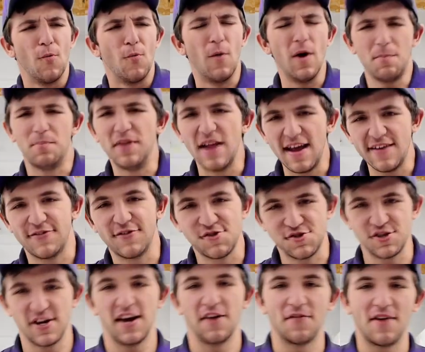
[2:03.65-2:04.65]
What blaster
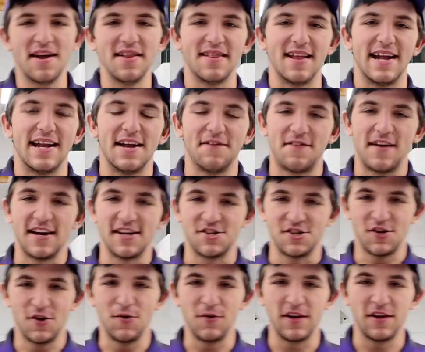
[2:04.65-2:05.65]
should I run then? If I
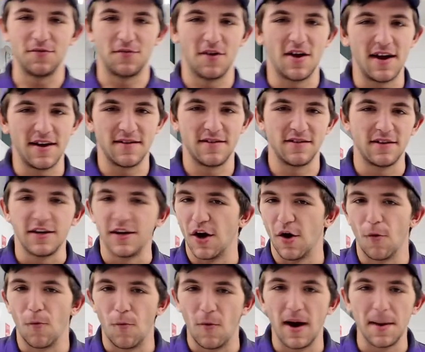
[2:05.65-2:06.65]
should only run,
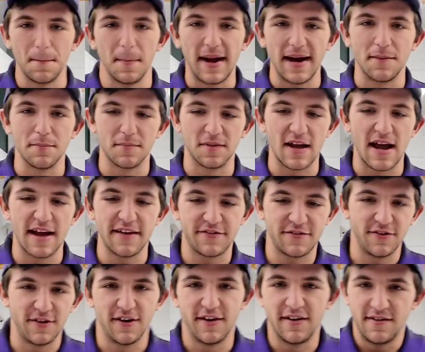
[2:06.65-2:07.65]
one main
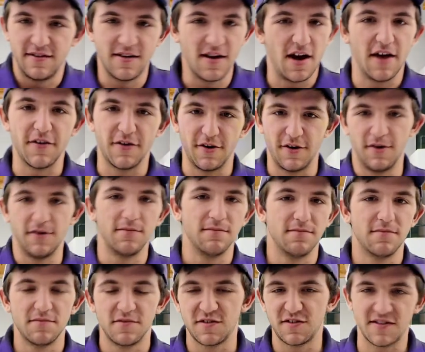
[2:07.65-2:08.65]
blaster and other
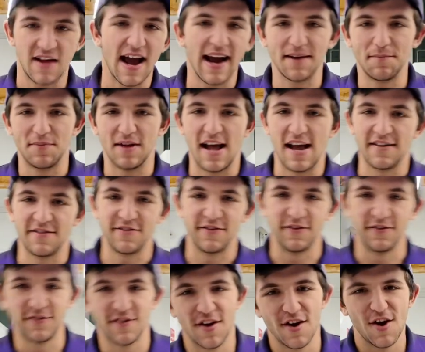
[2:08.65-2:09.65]
side
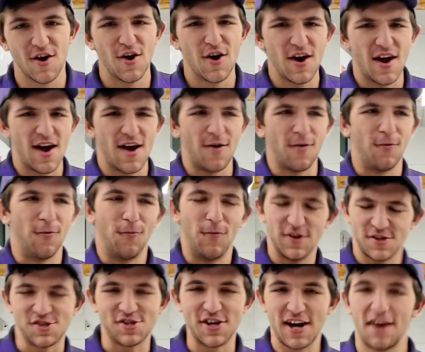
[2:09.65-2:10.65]
blasters,
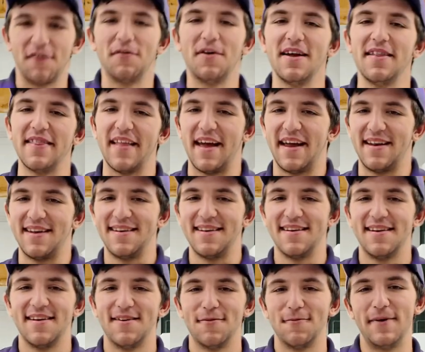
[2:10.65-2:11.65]
what should I run then?
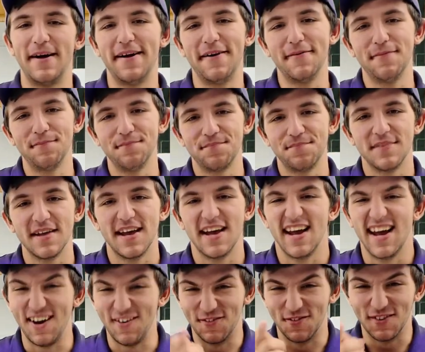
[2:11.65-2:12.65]
Well,
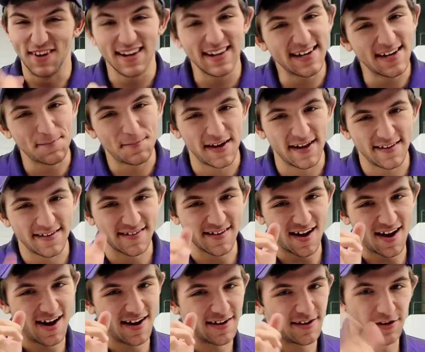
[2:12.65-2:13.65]
it really
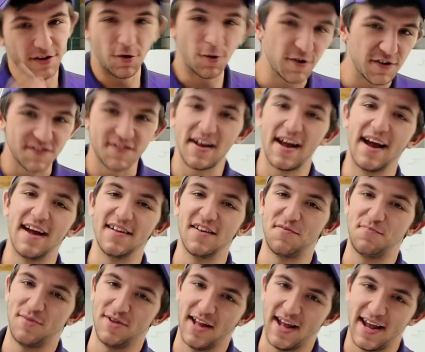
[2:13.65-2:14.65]
depends on your
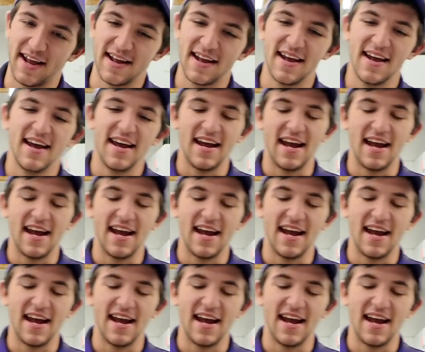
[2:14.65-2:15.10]
style of play.